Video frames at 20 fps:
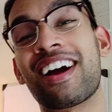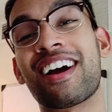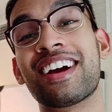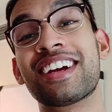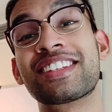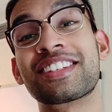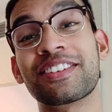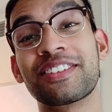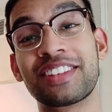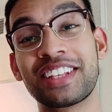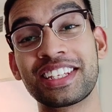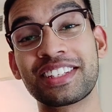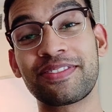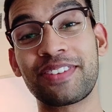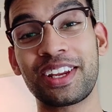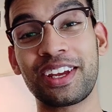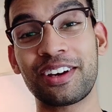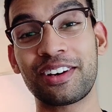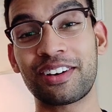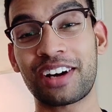Alright, so in this
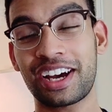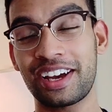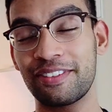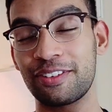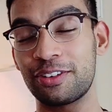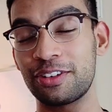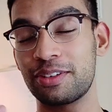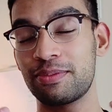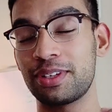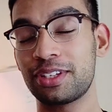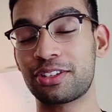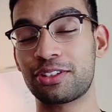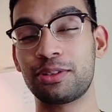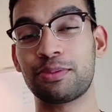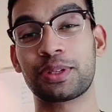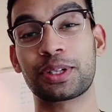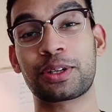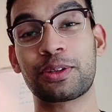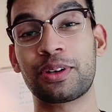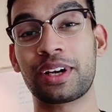video, I'm going to be
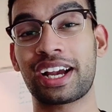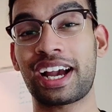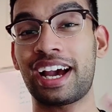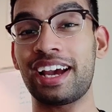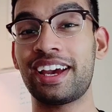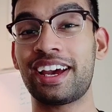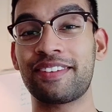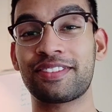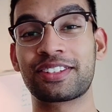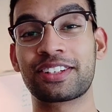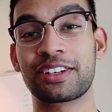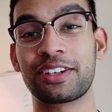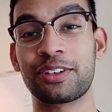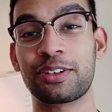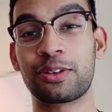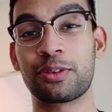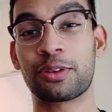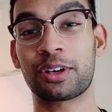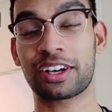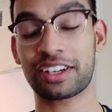super quick. I have to
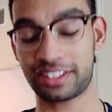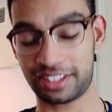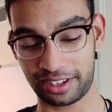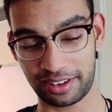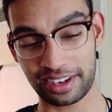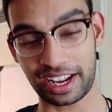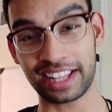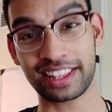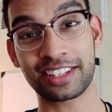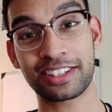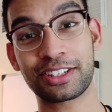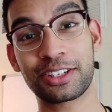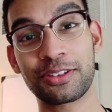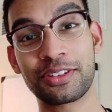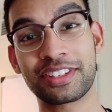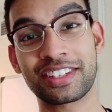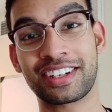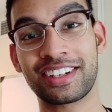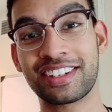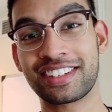go to work soon at the
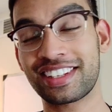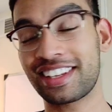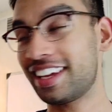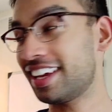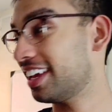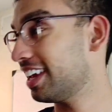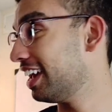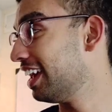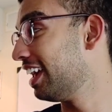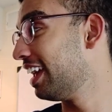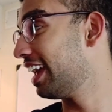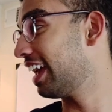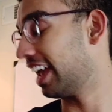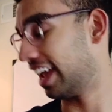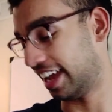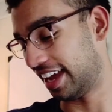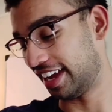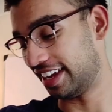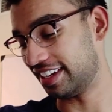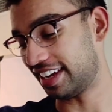Student Center today,
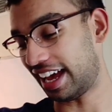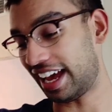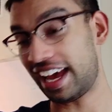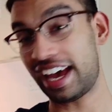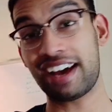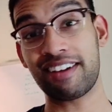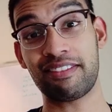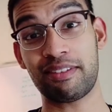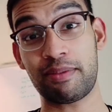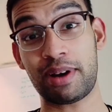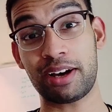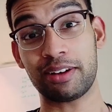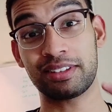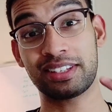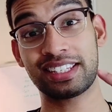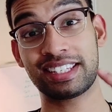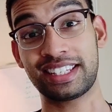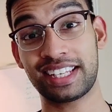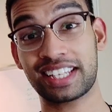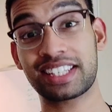and I have
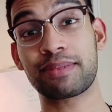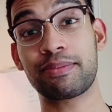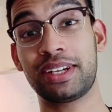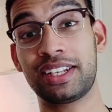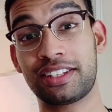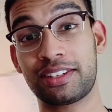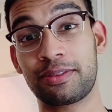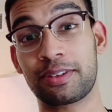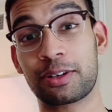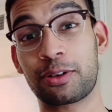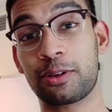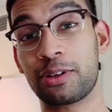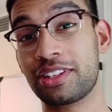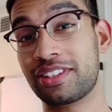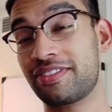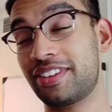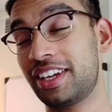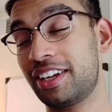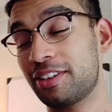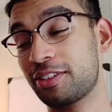about six minutes to record
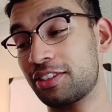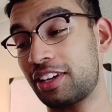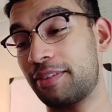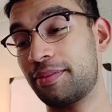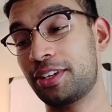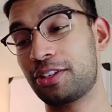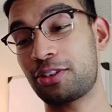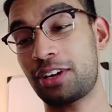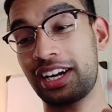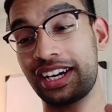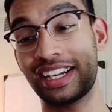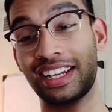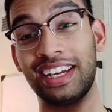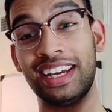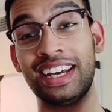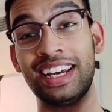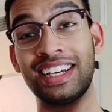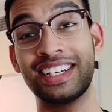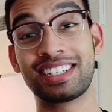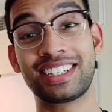this video, so I'm gonna try
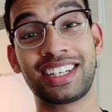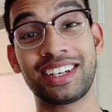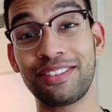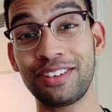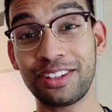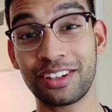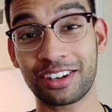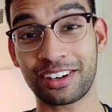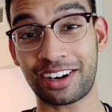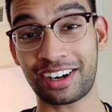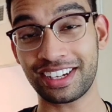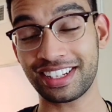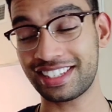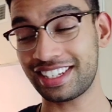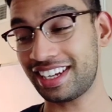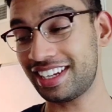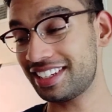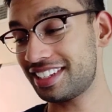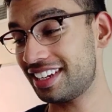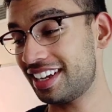to give you the
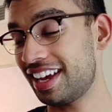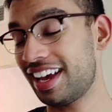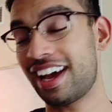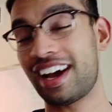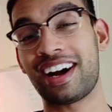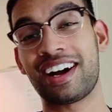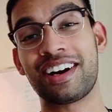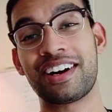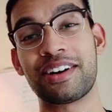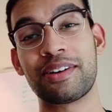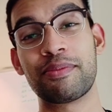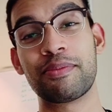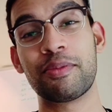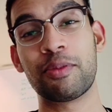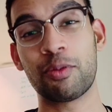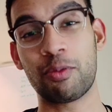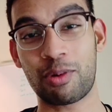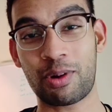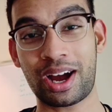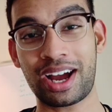content um,
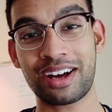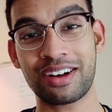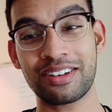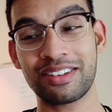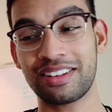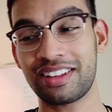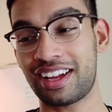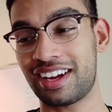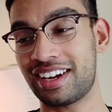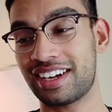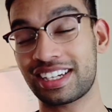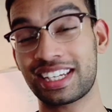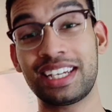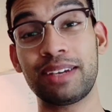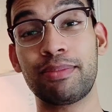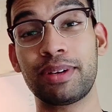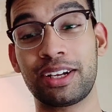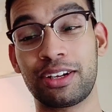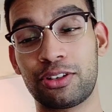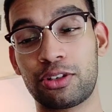while uh,
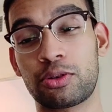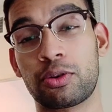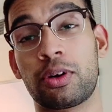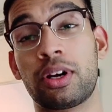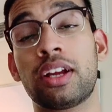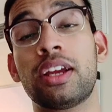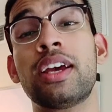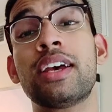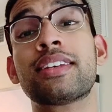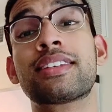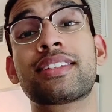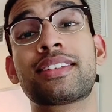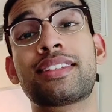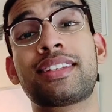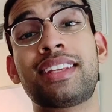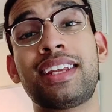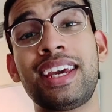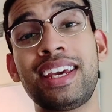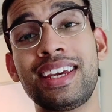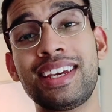keeping it short. So
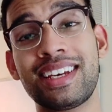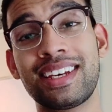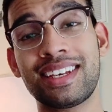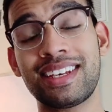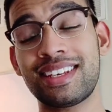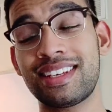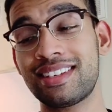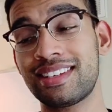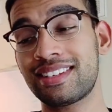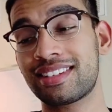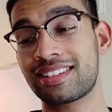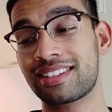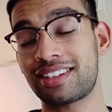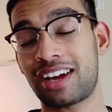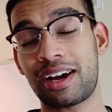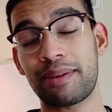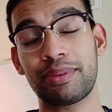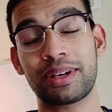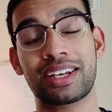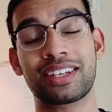today's
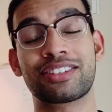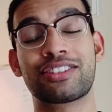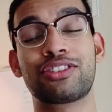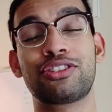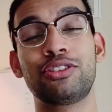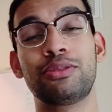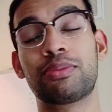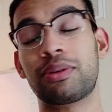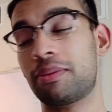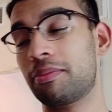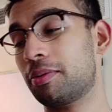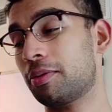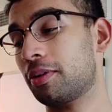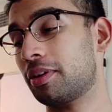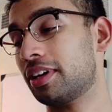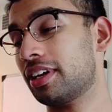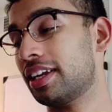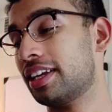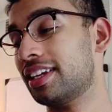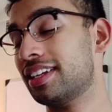topic is super
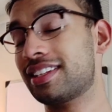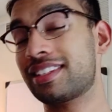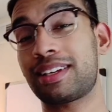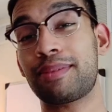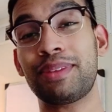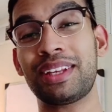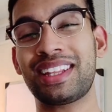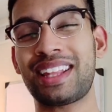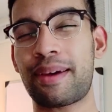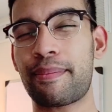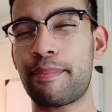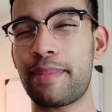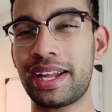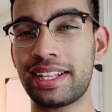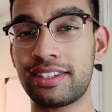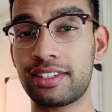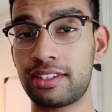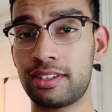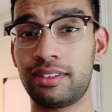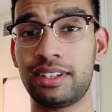important and it's something that
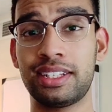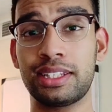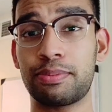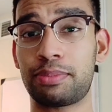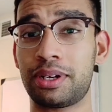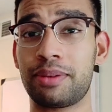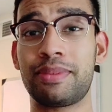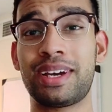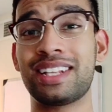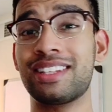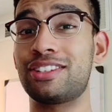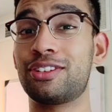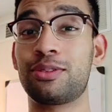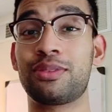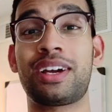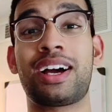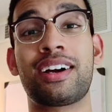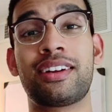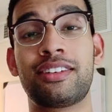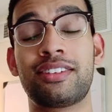med students, pre-meds
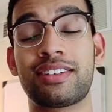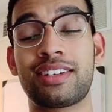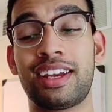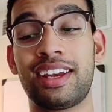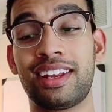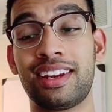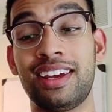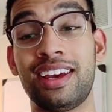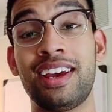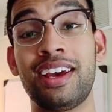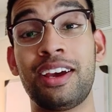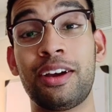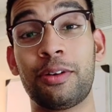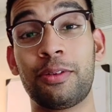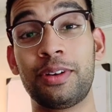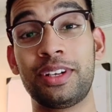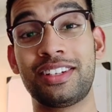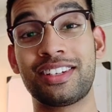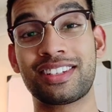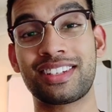do not understand,
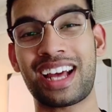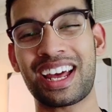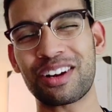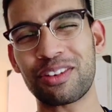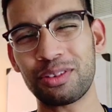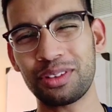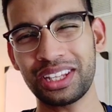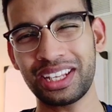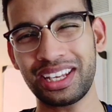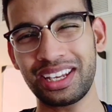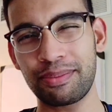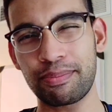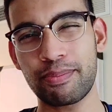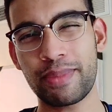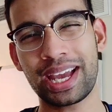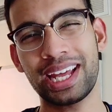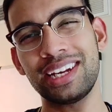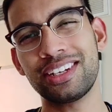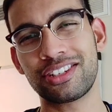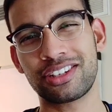which is not only
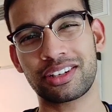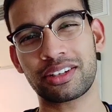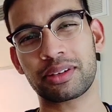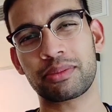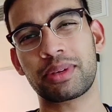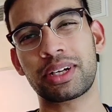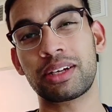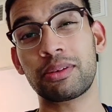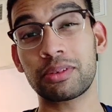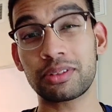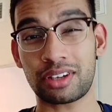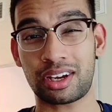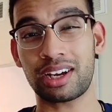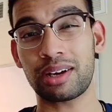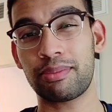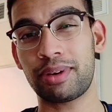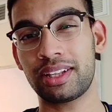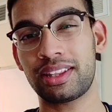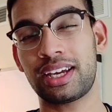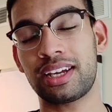managing your money, we'll talk
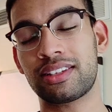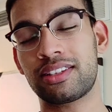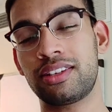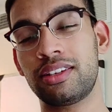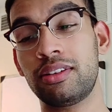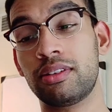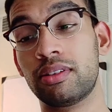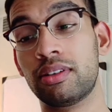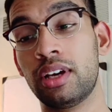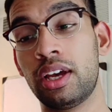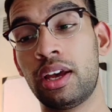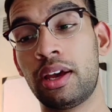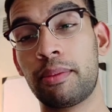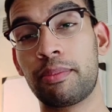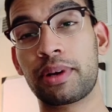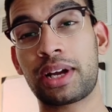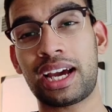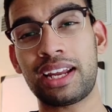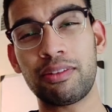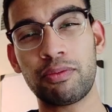about that too,
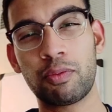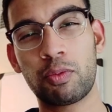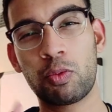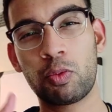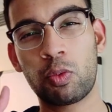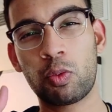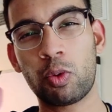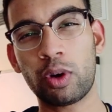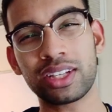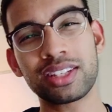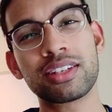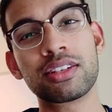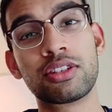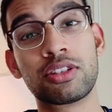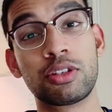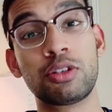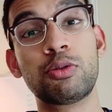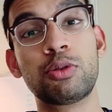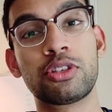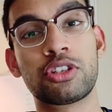but kind of what to
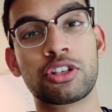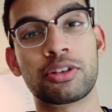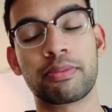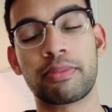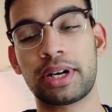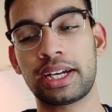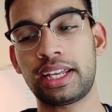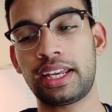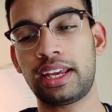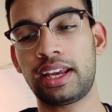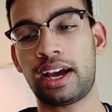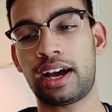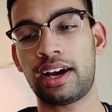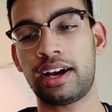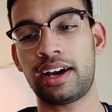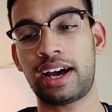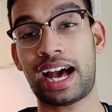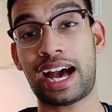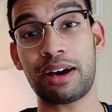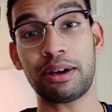do with your money,
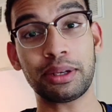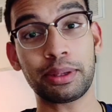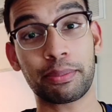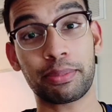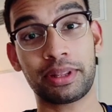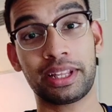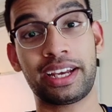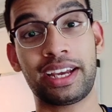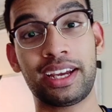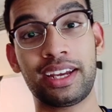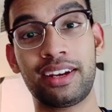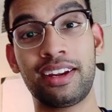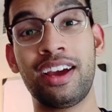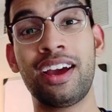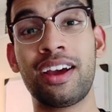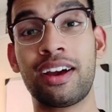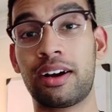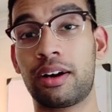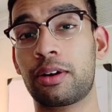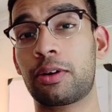uh, how to plan
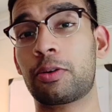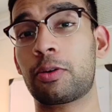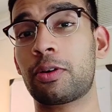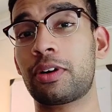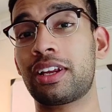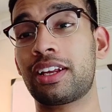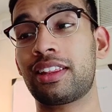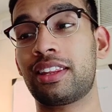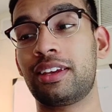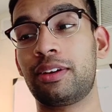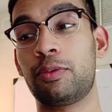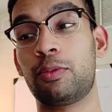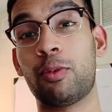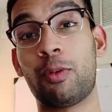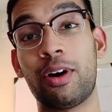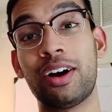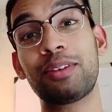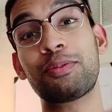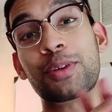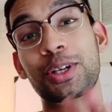accordingly,
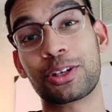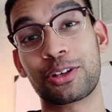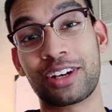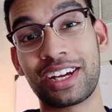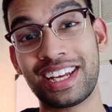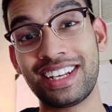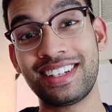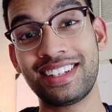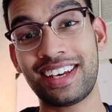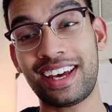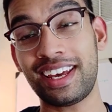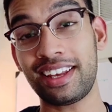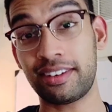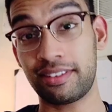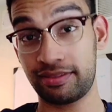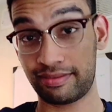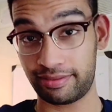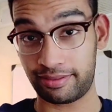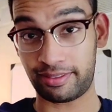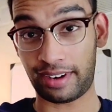one, when you're in debt,
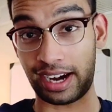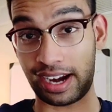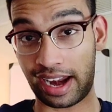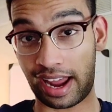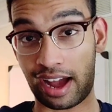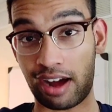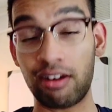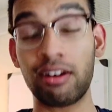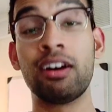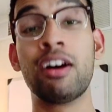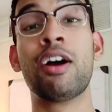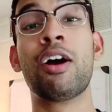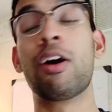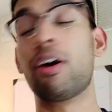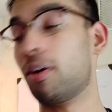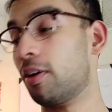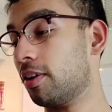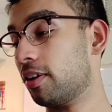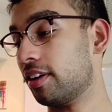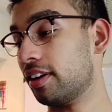right now,
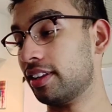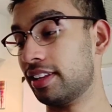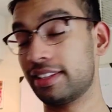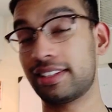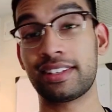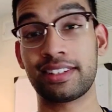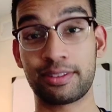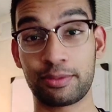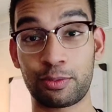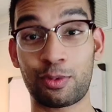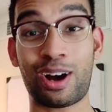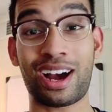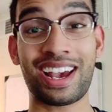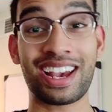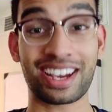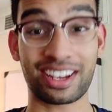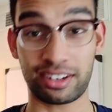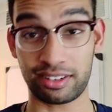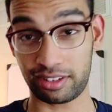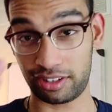or this is why
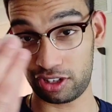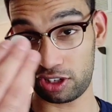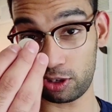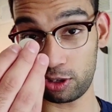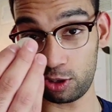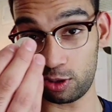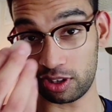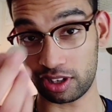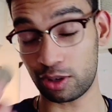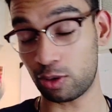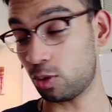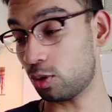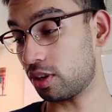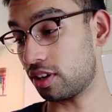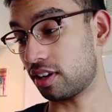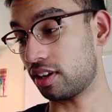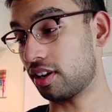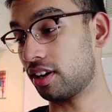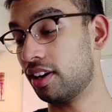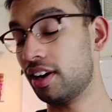I can only show you a
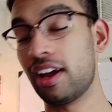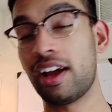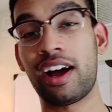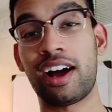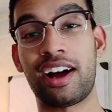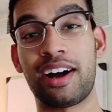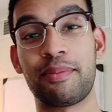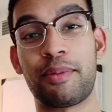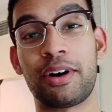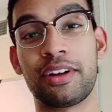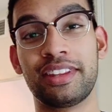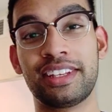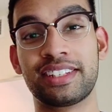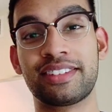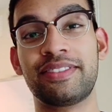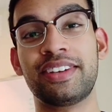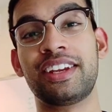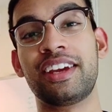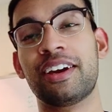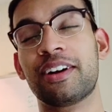quarter um, on
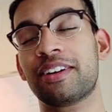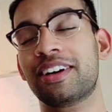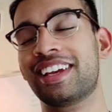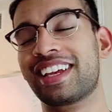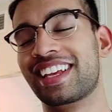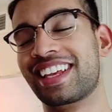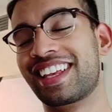this video,